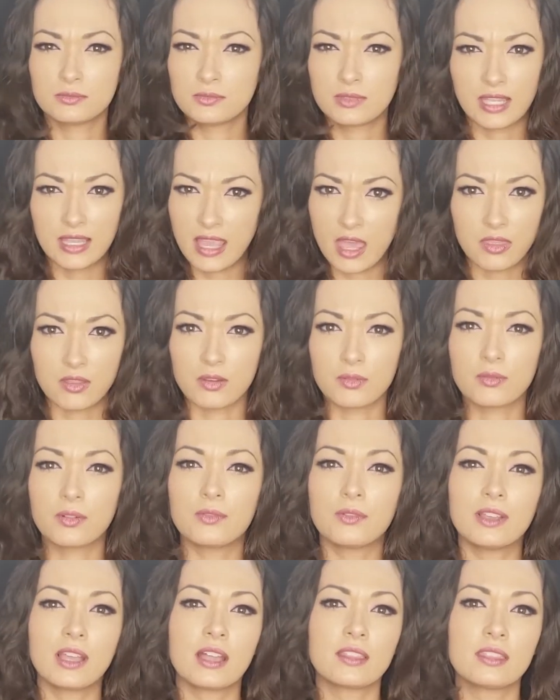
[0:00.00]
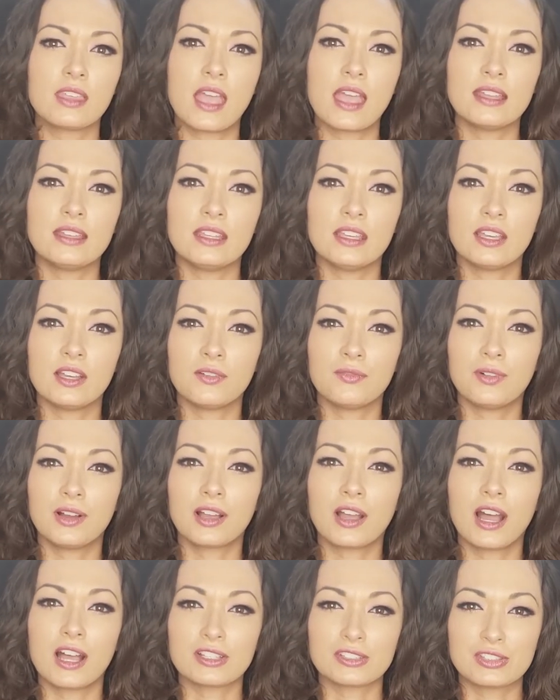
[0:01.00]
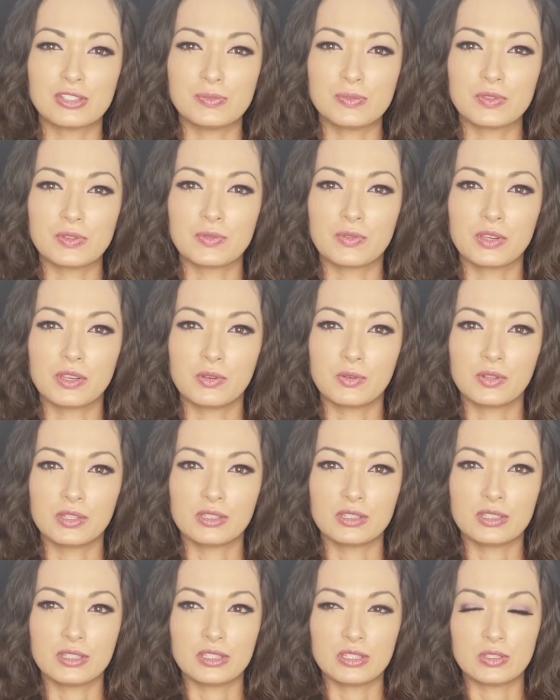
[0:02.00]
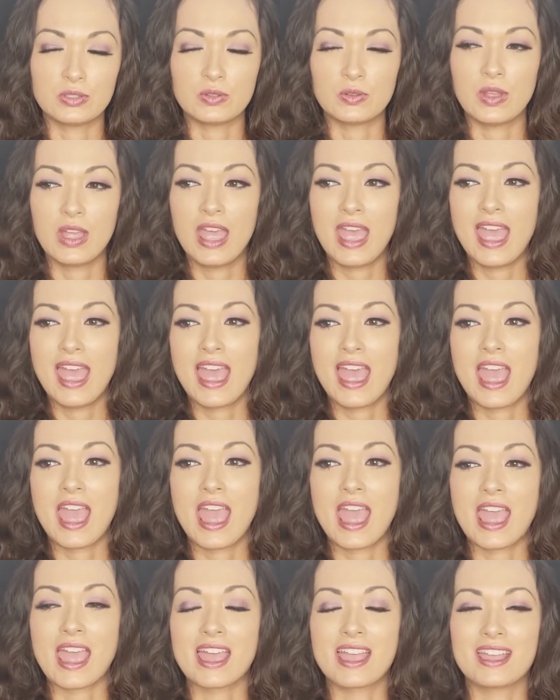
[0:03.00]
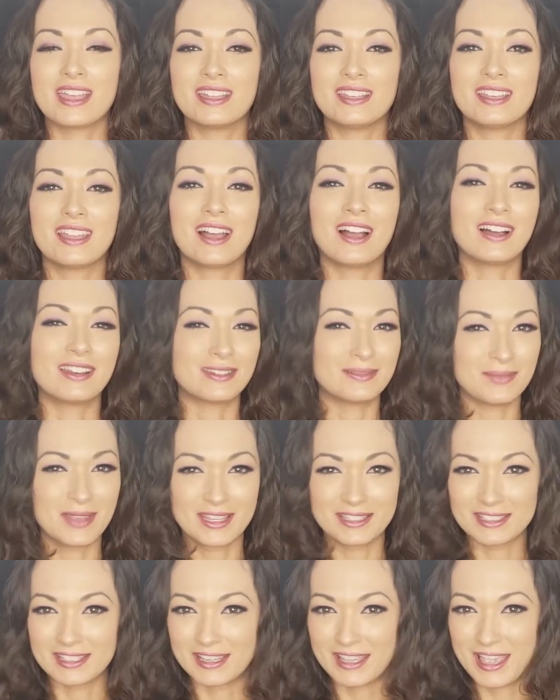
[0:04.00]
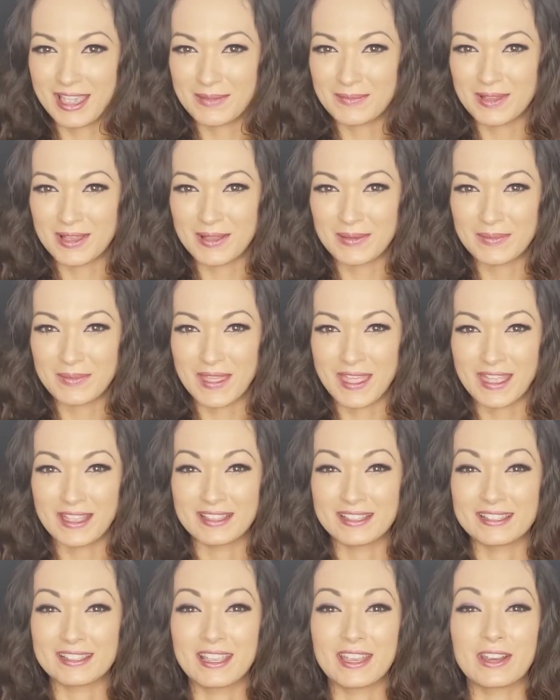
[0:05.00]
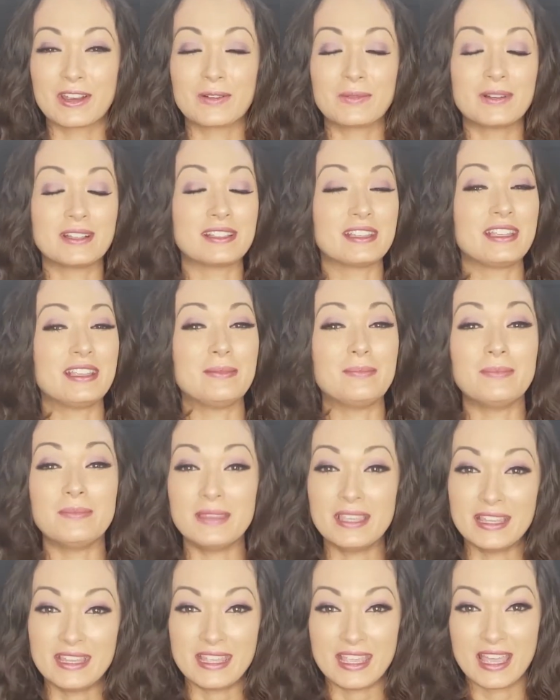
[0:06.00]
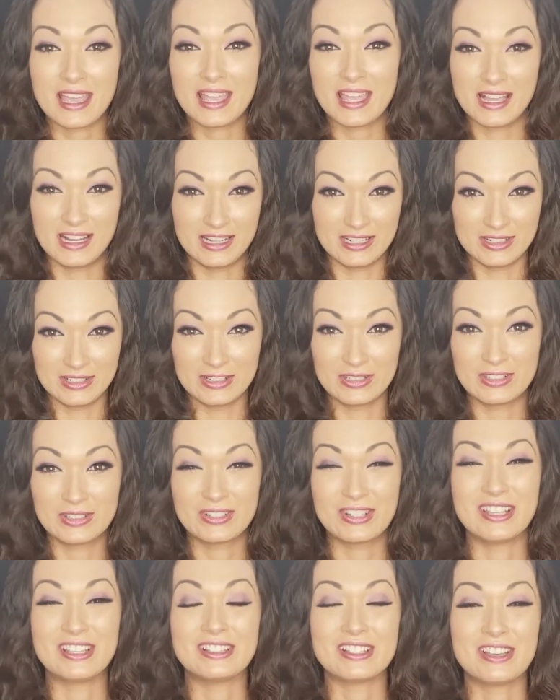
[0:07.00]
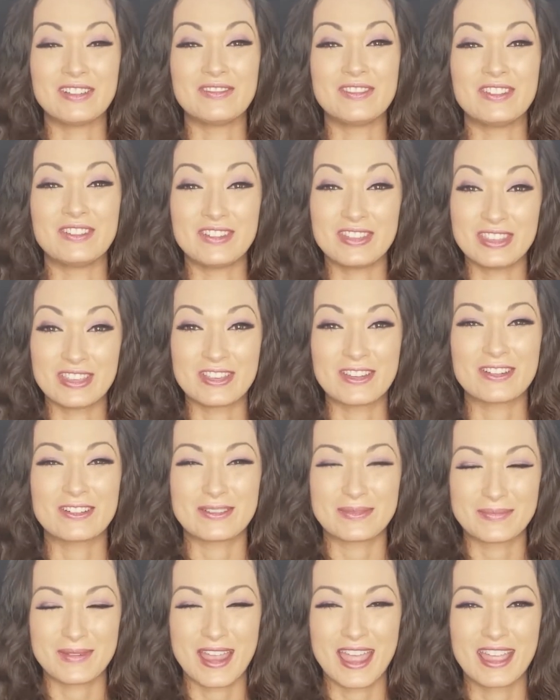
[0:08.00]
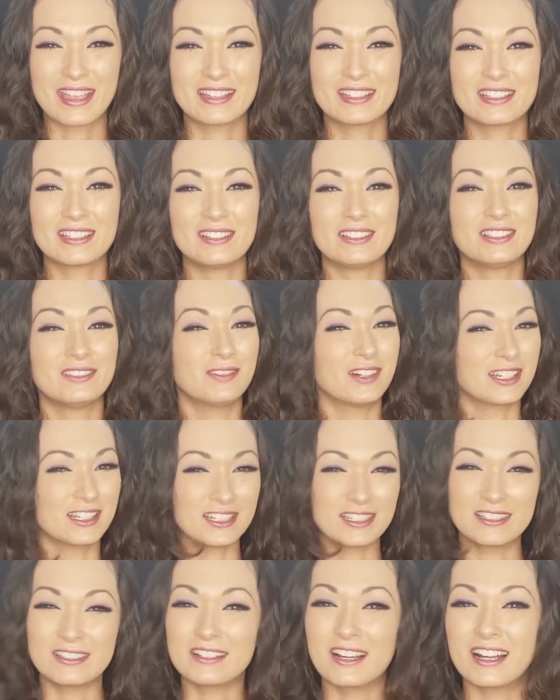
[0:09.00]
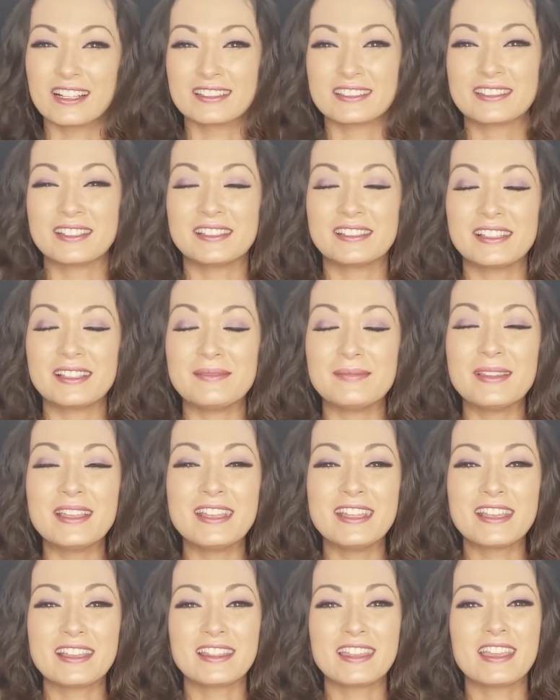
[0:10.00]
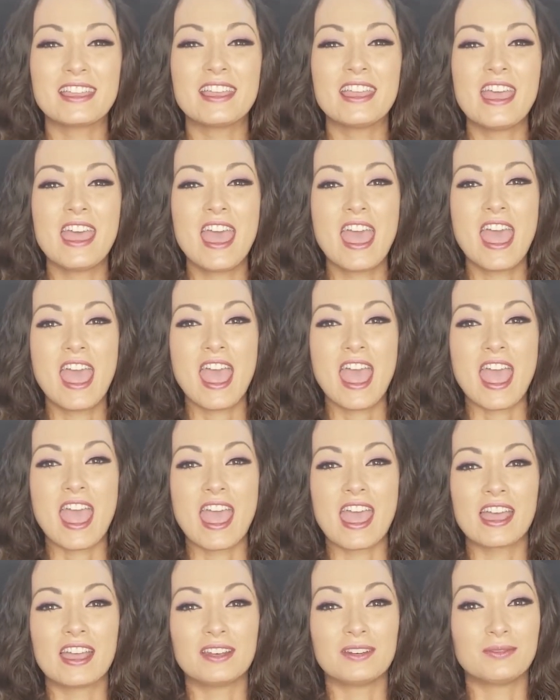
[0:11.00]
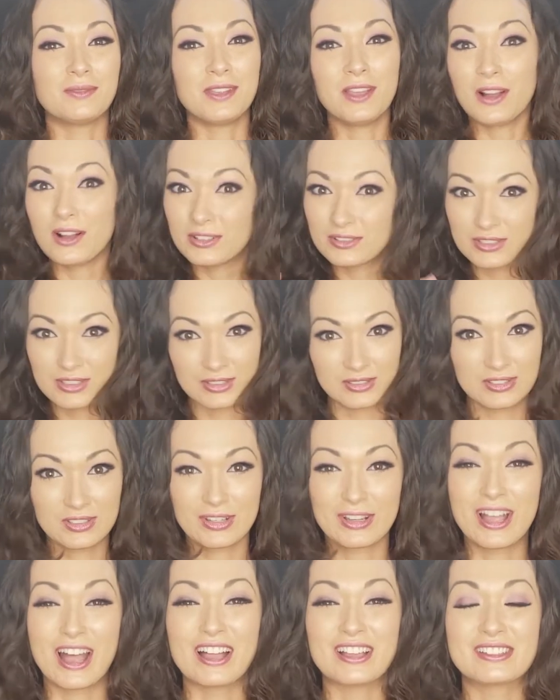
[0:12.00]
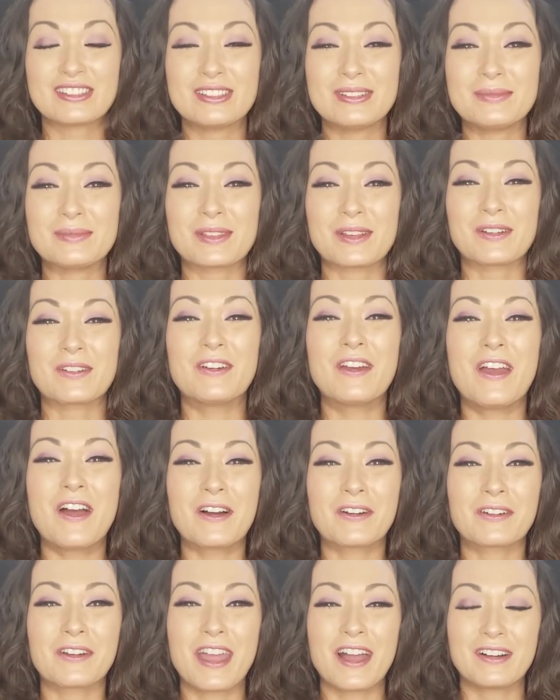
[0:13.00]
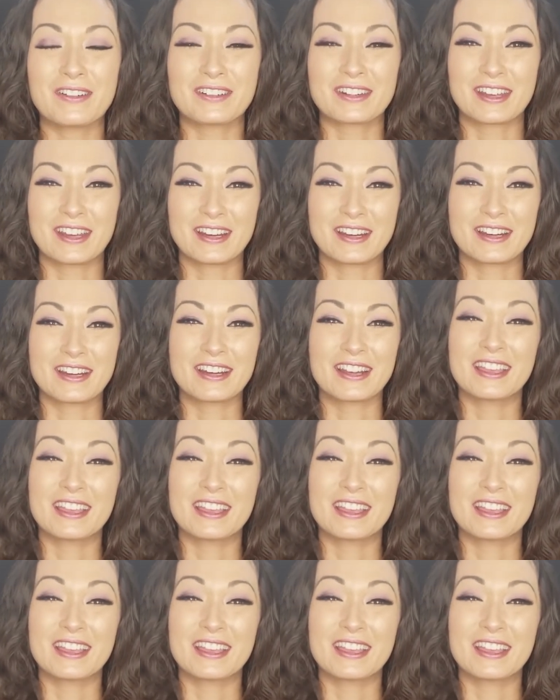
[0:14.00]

together when we got the idea of what costumes we were going to do, and Haunted Mansion came up, and Sarah was immediate on her choice of doing the Ghost Bride. She wanted to do Constance immediately, and we all chose our costumes around her,